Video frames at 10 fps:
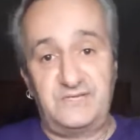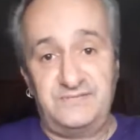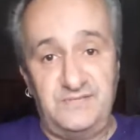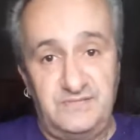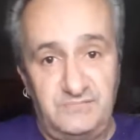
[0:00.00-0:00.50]
that I
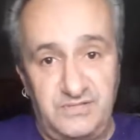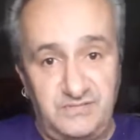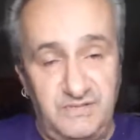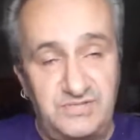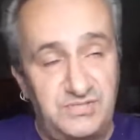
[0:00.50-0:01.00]
think are worth
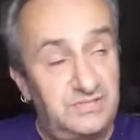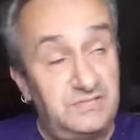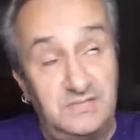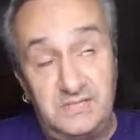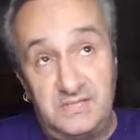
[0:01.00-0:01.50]
mentioning.
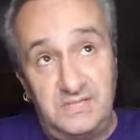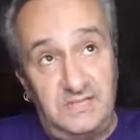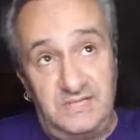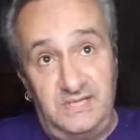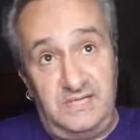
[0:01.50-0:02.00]

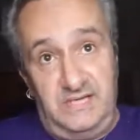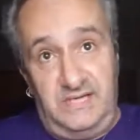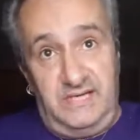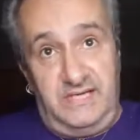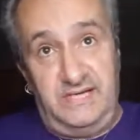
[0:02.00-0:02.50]

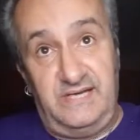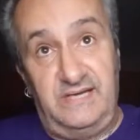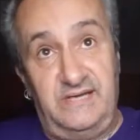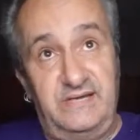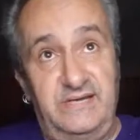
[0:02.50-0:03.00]

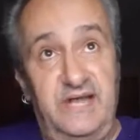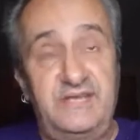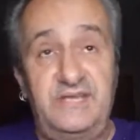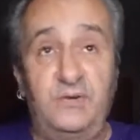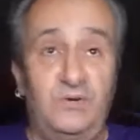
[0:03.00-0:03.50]
At
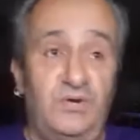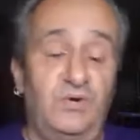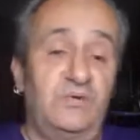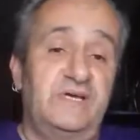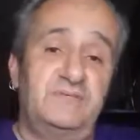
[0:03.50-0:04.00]
the York
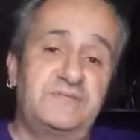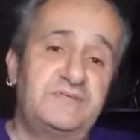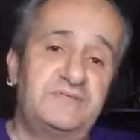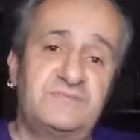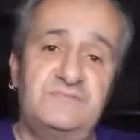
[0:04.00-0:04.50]
Hall, there was
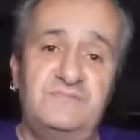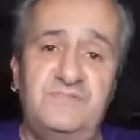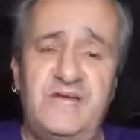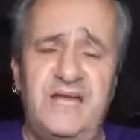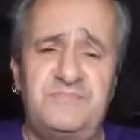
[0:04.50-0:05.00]
this
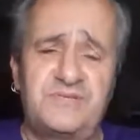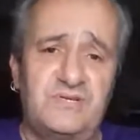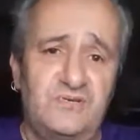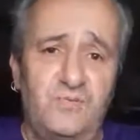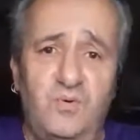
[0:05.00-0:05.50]

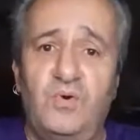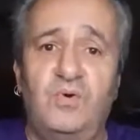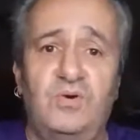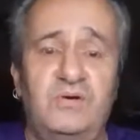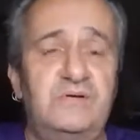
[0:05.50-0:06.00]
absolute
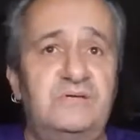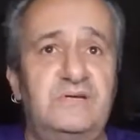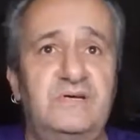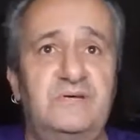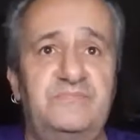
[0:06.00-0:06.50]
war
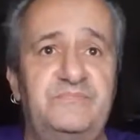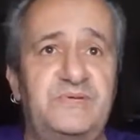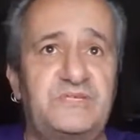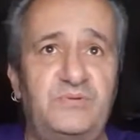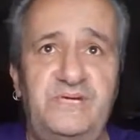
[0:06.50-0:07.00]

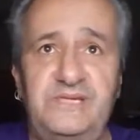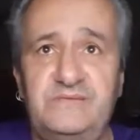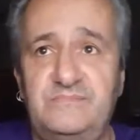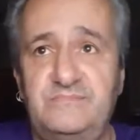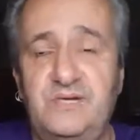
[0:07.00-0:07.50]

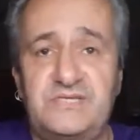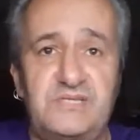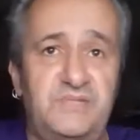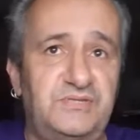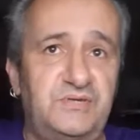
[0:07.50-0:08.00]
between
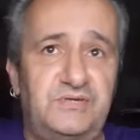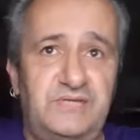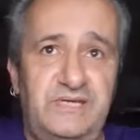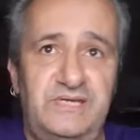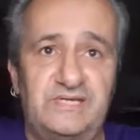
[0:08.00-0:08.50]
Martin
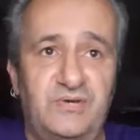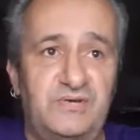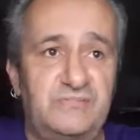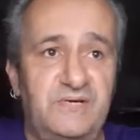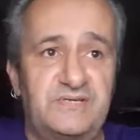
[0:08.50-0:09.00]
McDonagh and
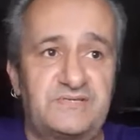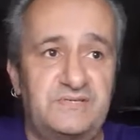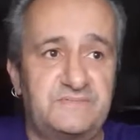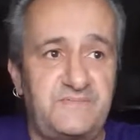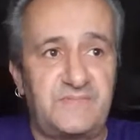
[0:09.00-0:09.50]
Connor Marsden.